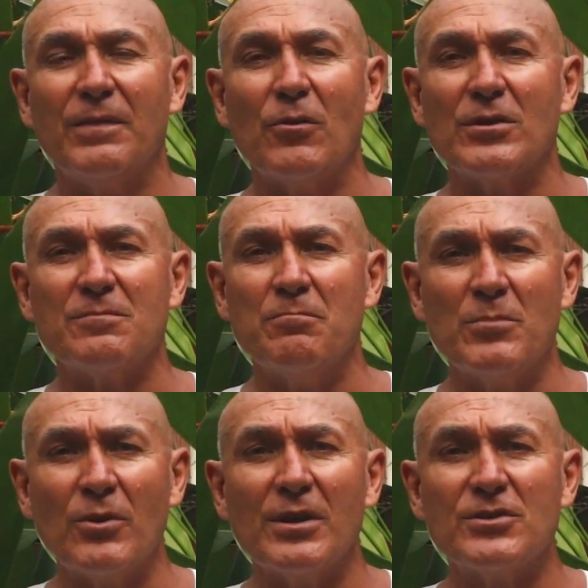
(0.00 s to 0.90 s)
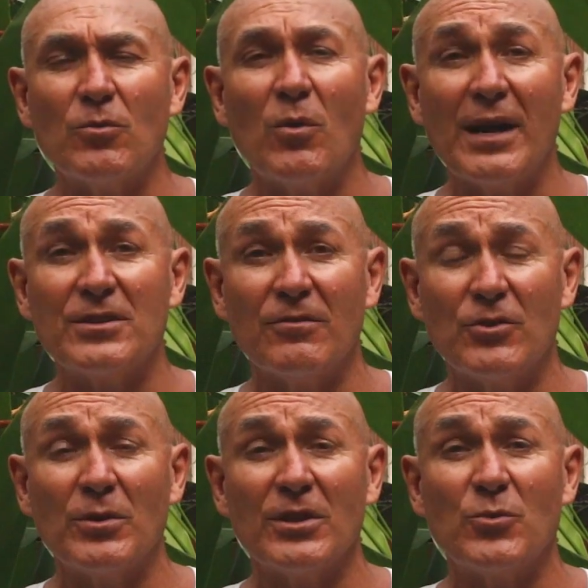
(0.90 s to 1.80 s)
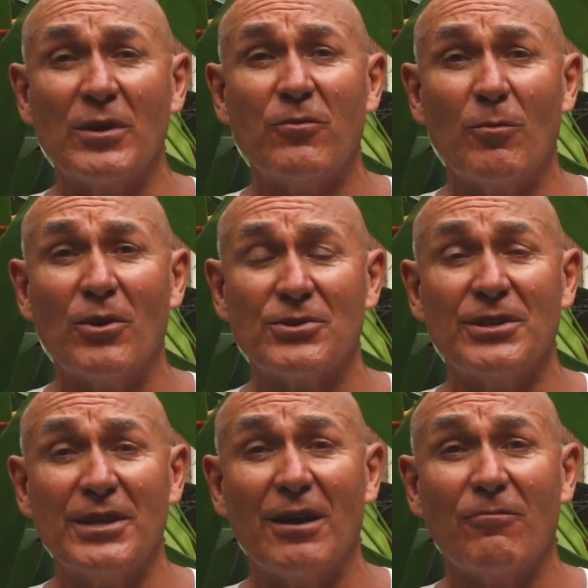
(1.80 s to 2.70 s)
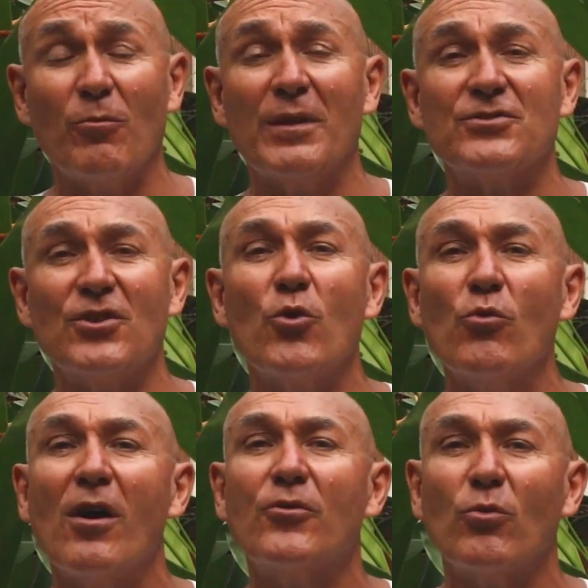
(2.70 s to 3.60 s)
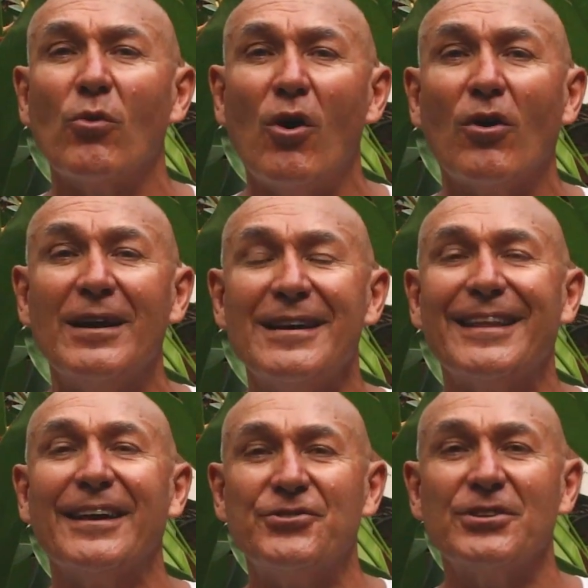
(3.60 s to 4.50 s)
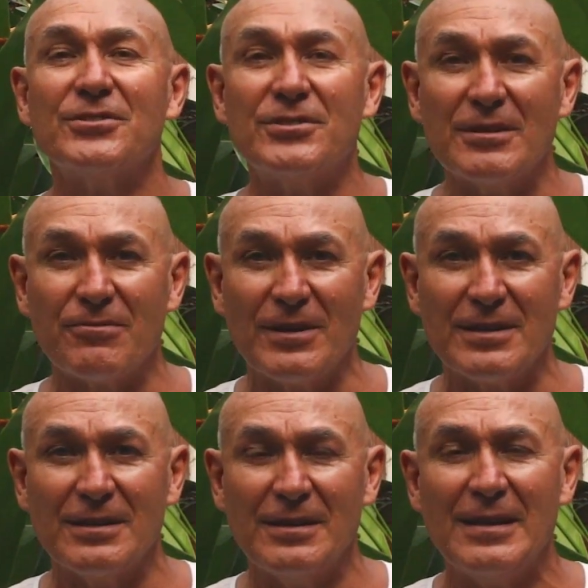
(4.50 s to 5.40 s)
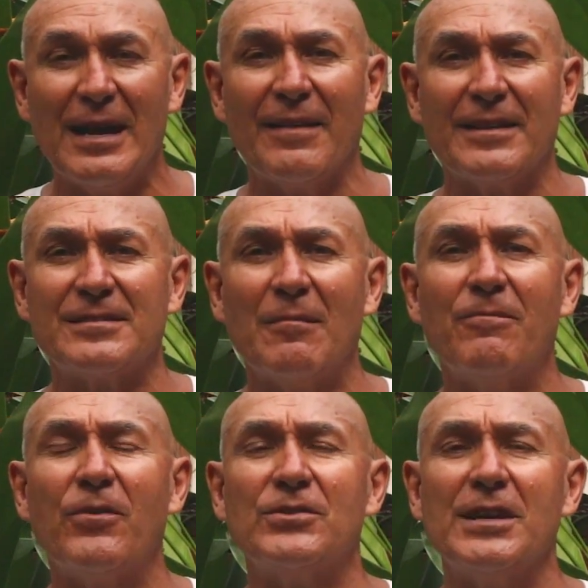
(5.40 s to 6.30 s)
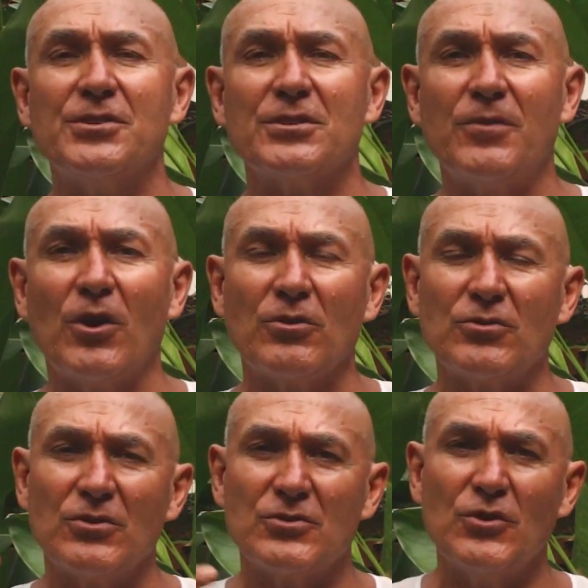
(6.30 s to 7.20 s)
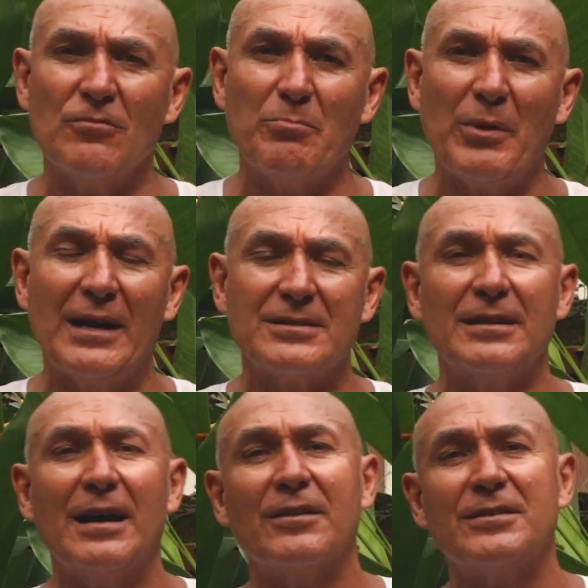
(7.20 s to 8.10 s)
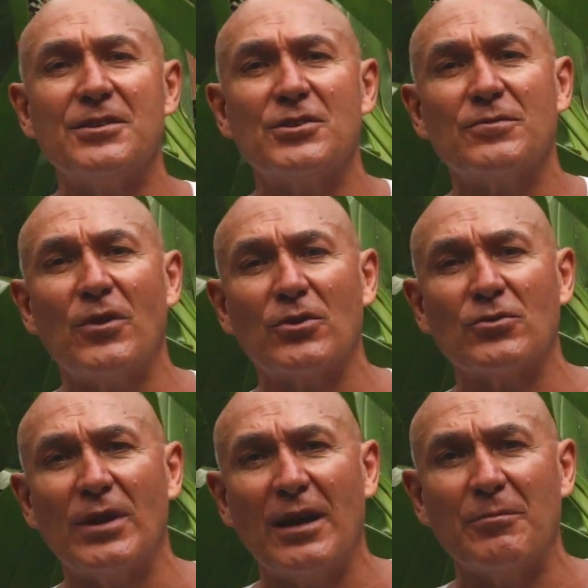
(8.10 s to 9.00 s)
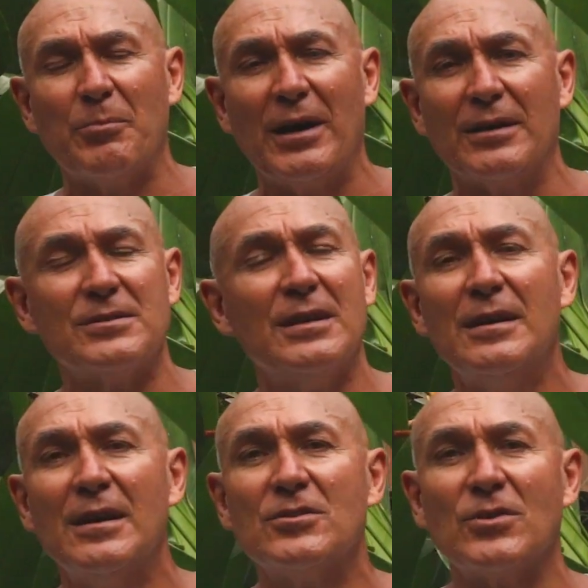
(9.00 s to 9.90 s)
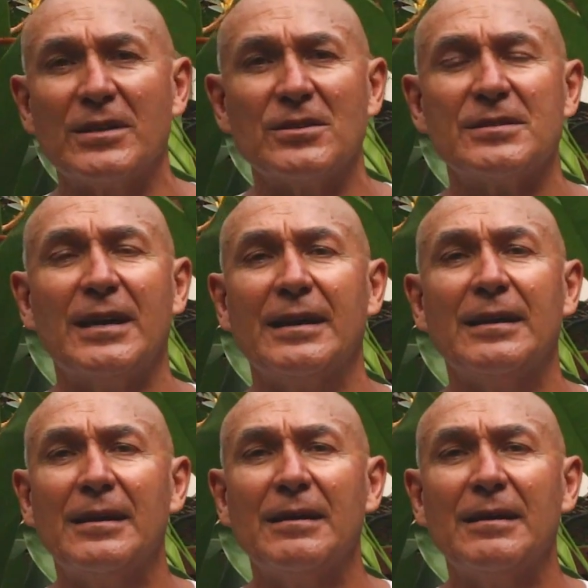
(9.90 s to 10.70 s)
There is myriads of ways of doing the 24 posture yang form. There's no right or wrong, they're just different. And some teachers focus on certain parts and other teachers focus on other parts. So as I say,